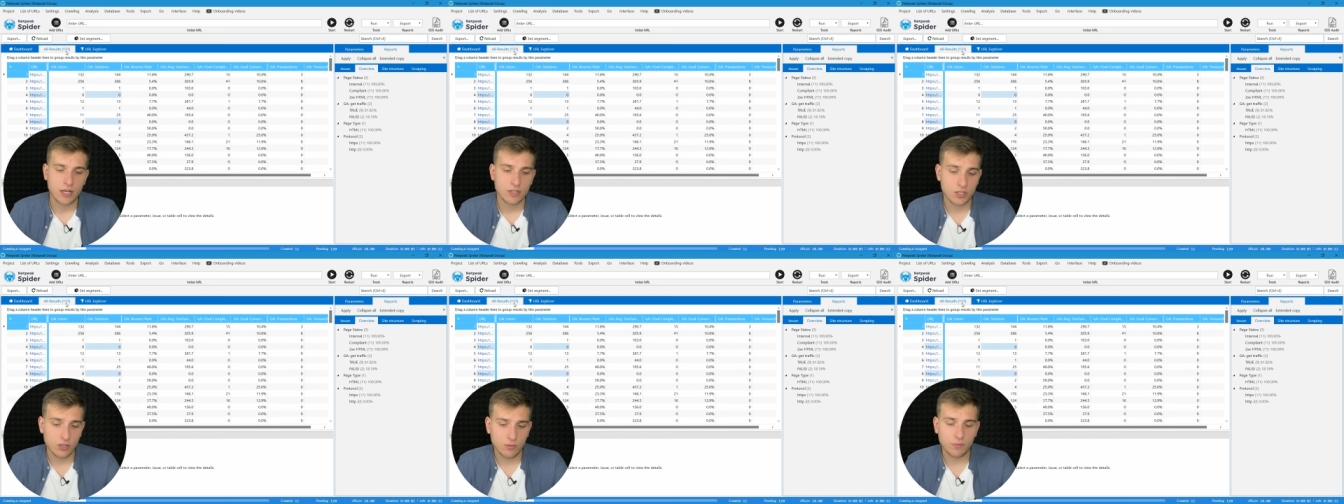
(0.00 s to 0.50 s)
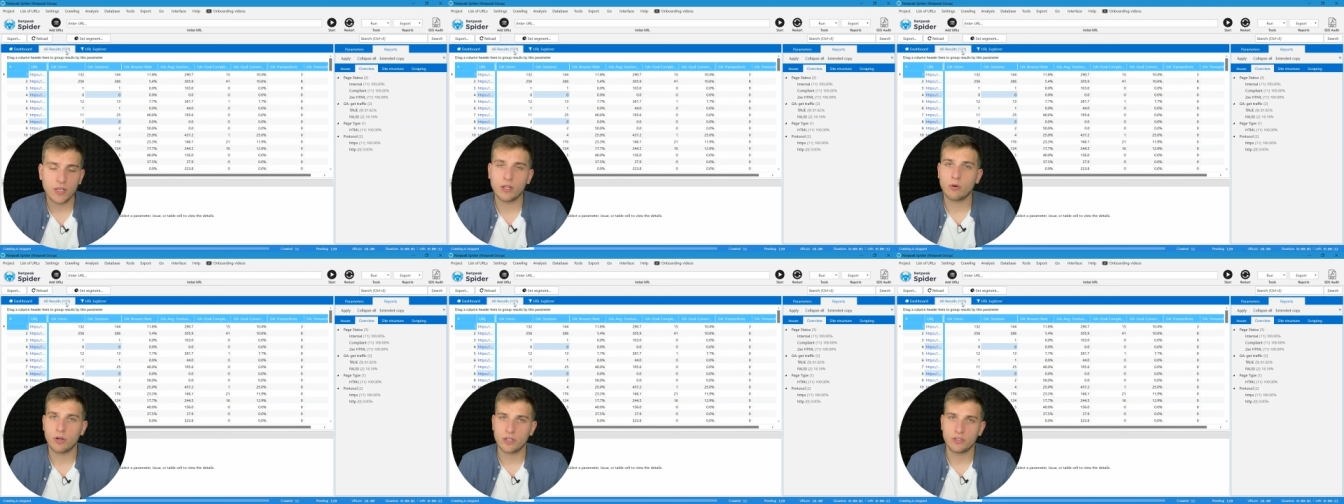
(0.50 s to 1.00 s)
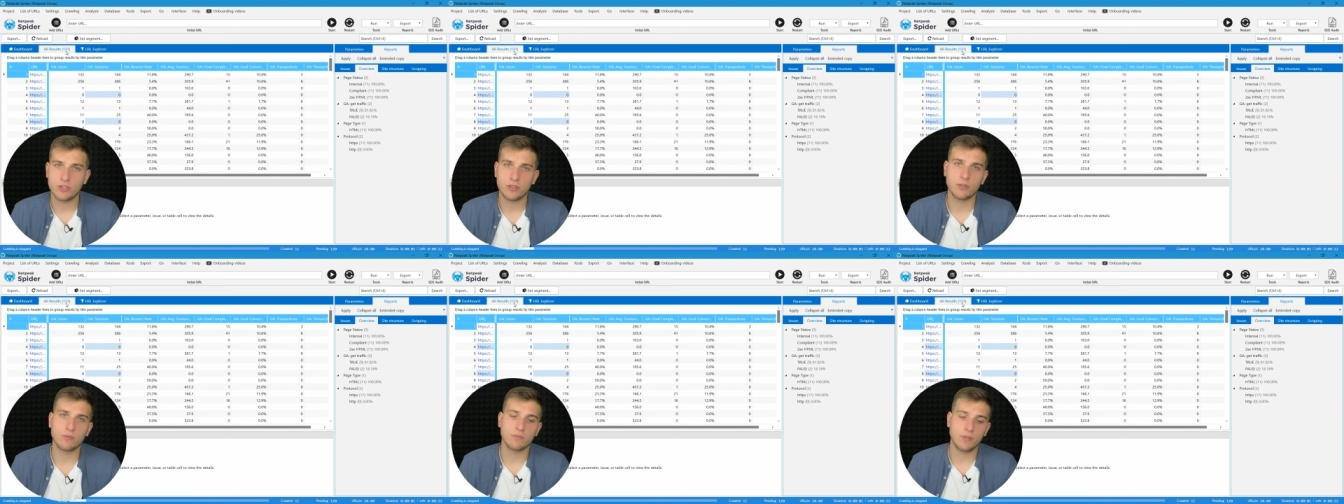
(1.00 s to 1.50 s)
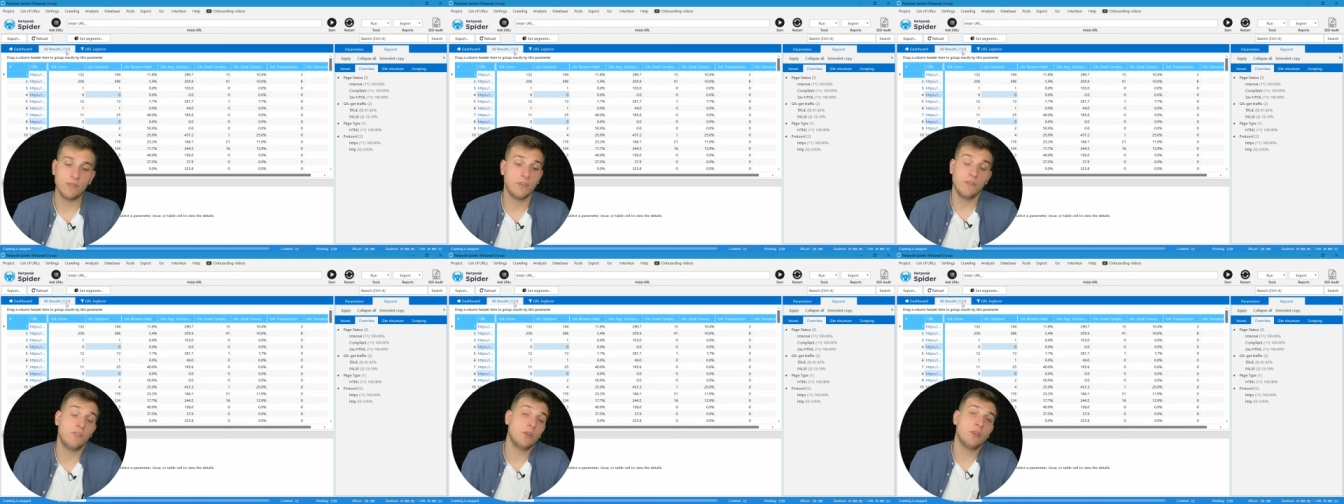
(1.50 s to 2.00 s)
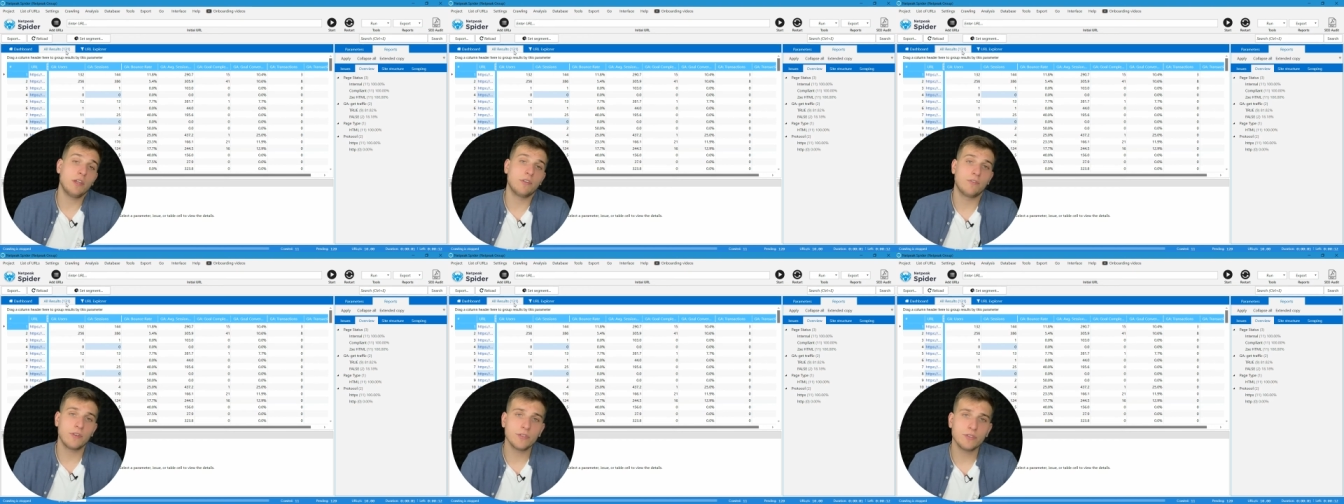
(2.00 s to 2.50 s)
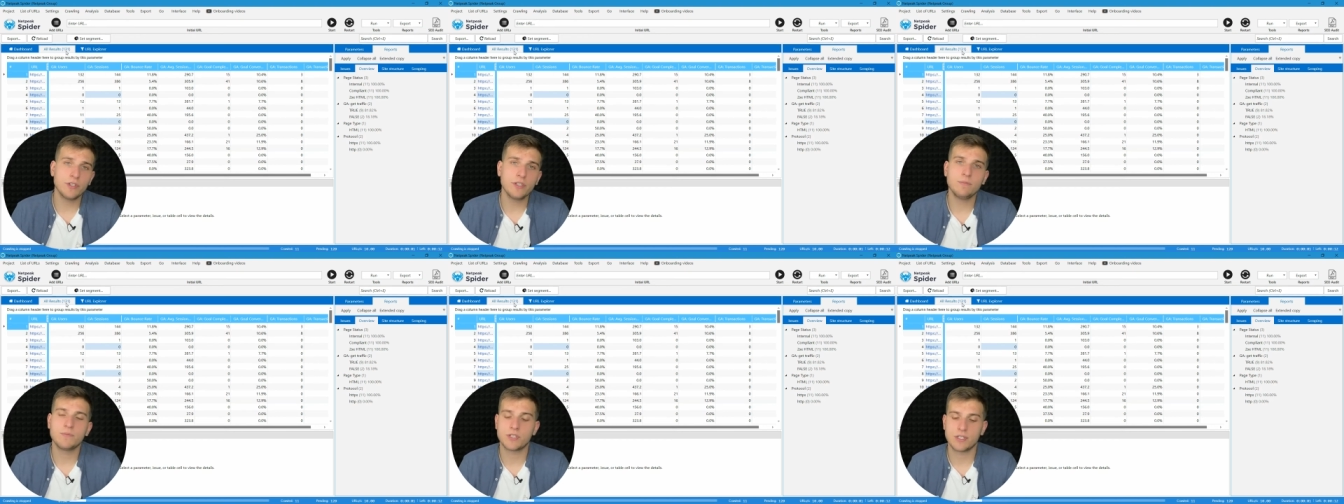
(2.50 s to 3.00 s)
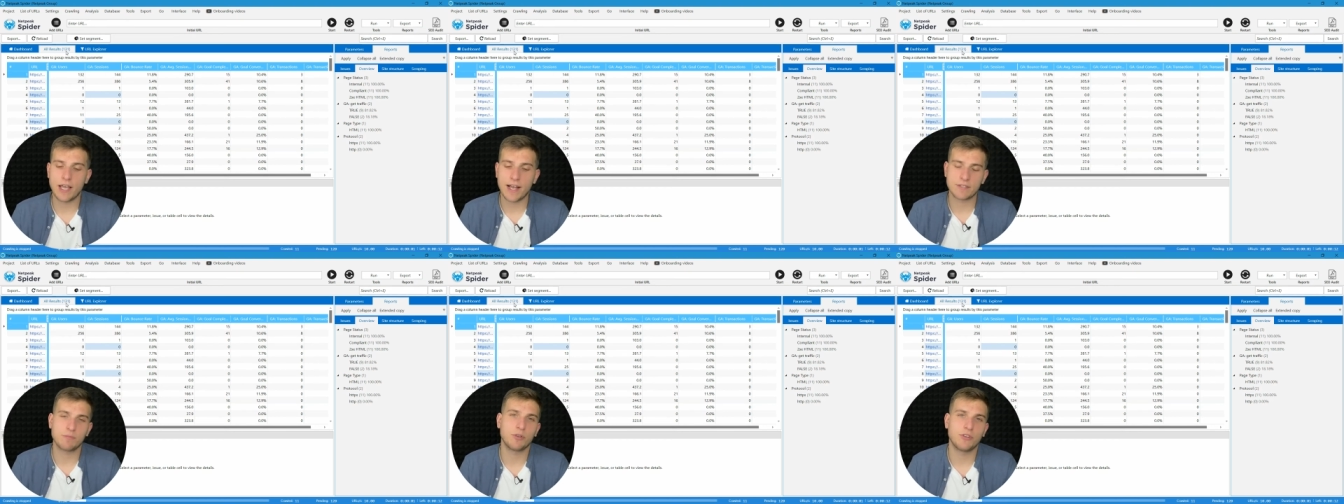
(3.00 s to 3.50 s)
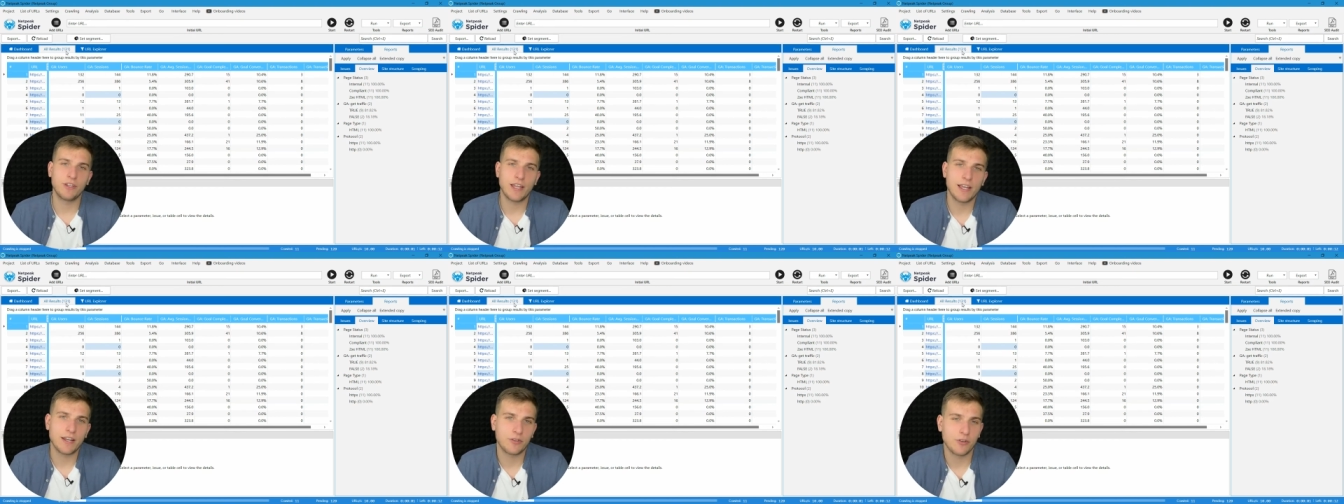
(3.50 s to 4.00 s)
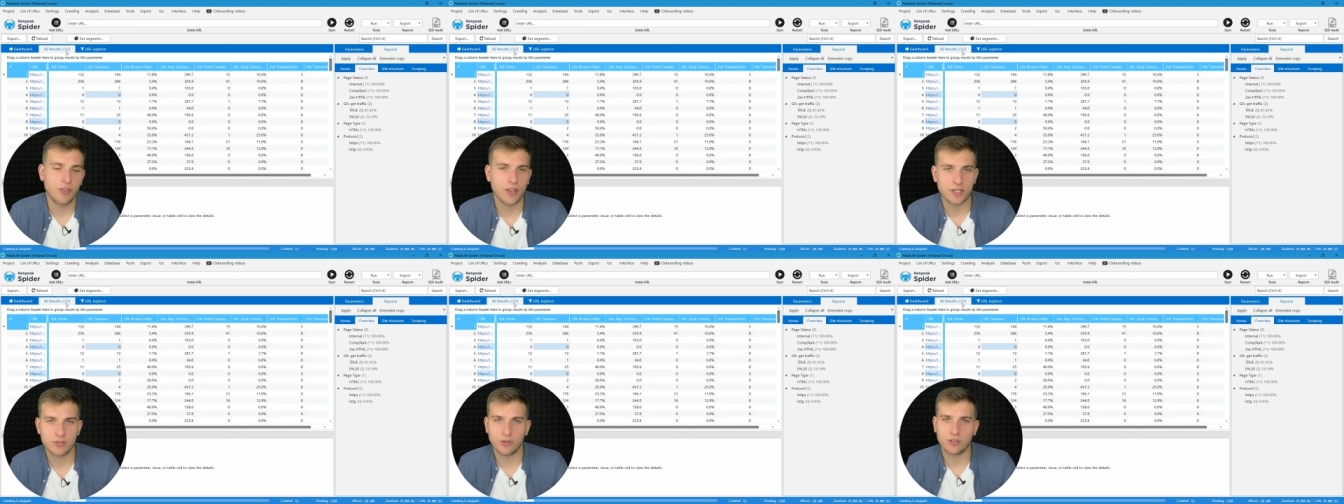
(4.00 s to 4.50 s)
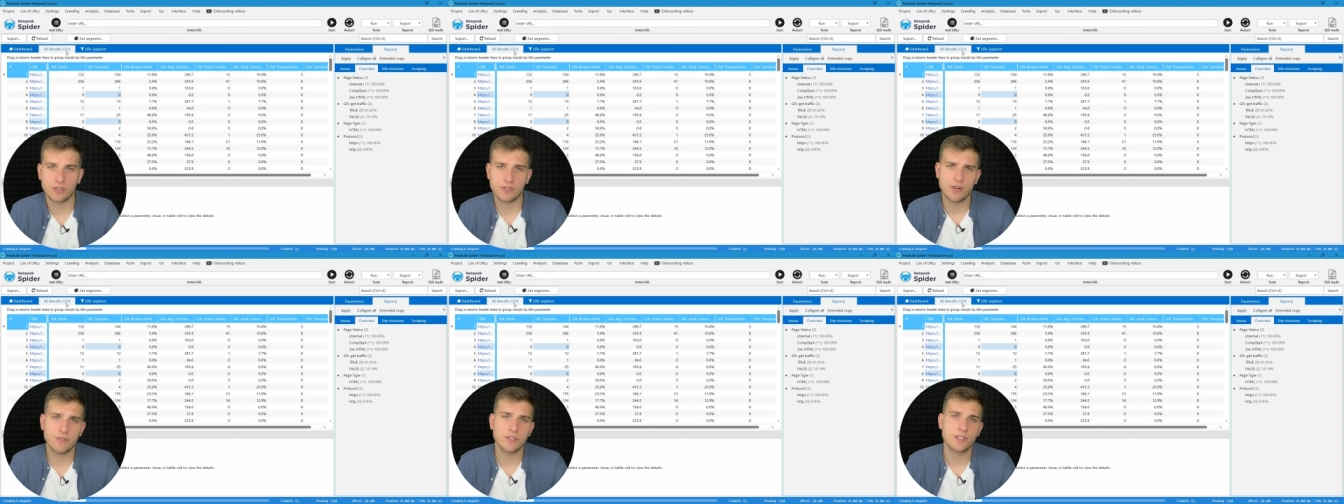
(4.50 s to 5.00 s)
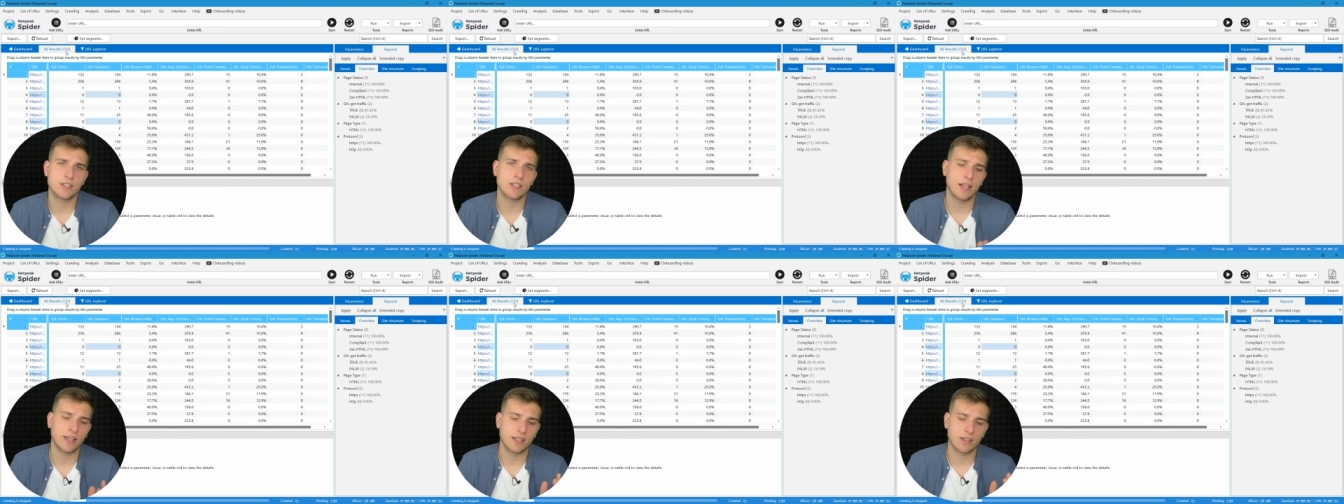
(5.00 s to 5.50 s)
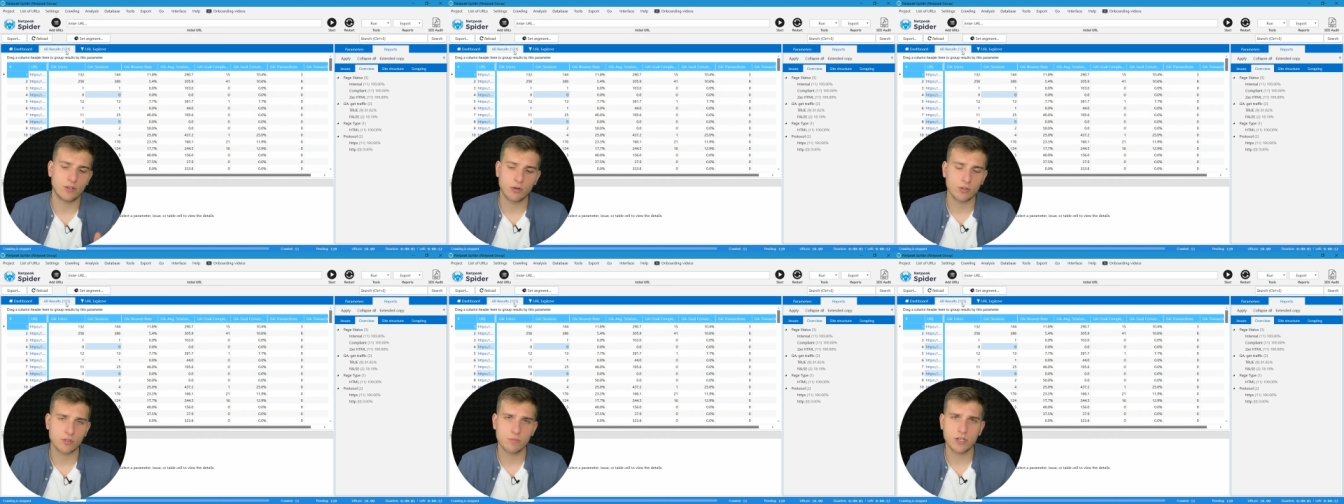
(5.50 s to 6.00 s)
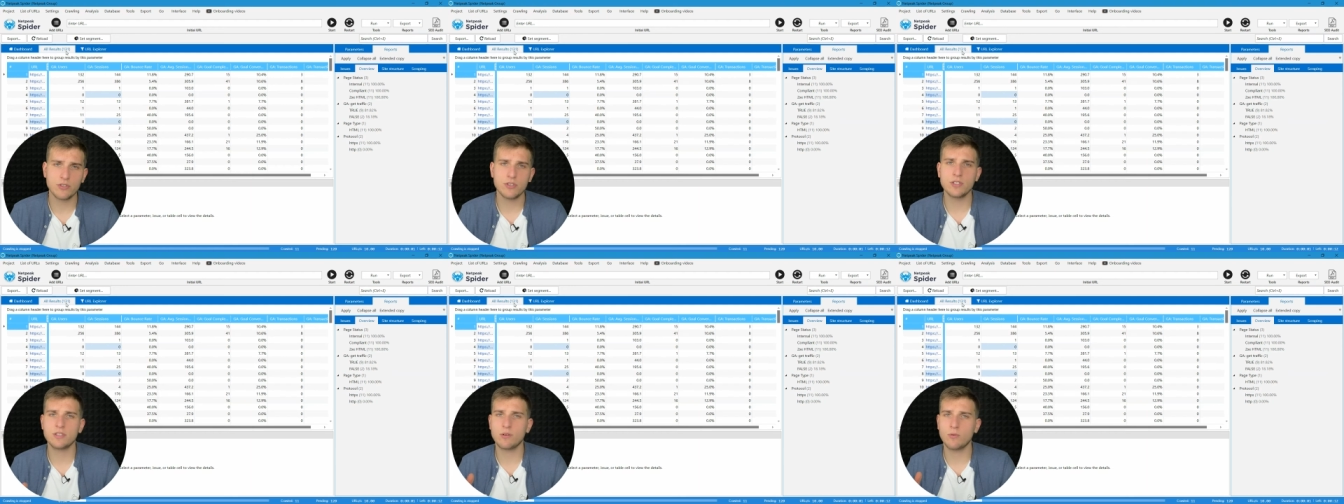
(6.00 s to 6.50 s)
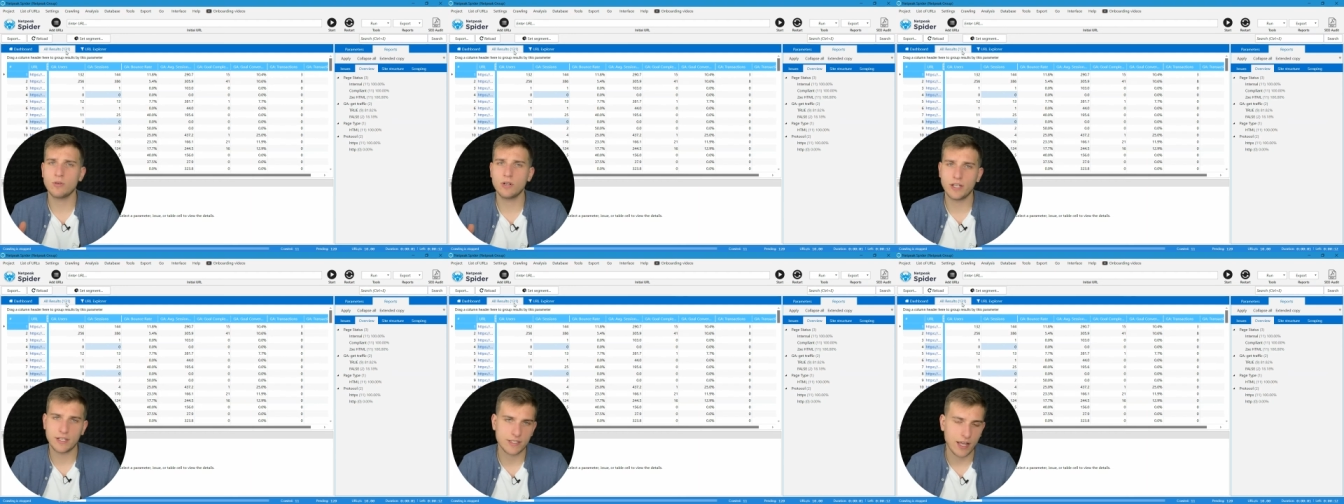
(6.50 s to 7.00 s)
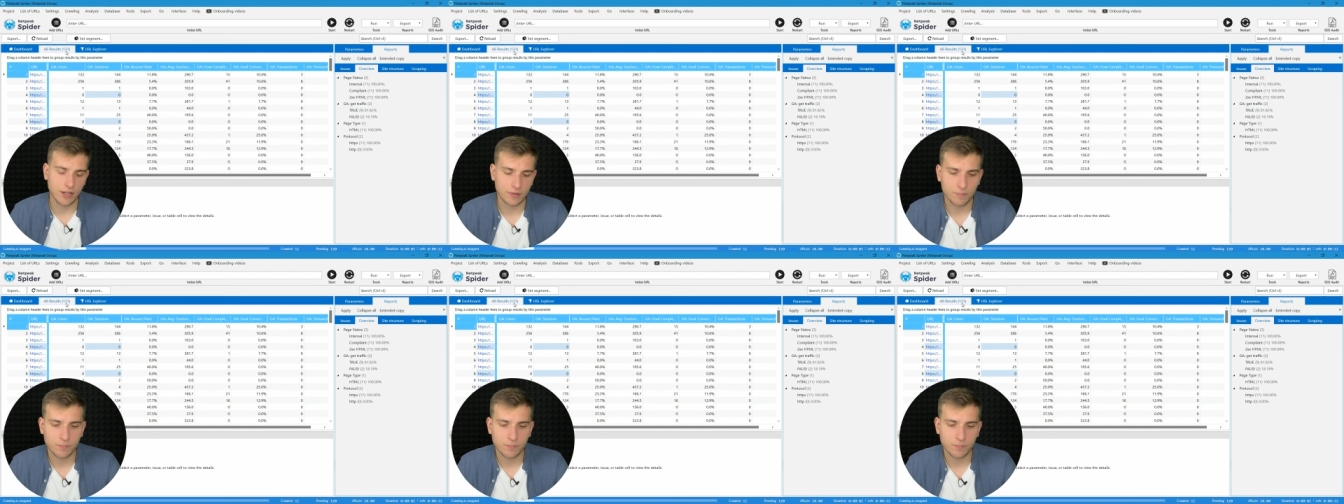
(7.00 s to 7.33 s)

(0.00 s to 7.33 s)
So in order to, if, if you need filtering, just export the data to the external services like Google Spreadsheets or Excel.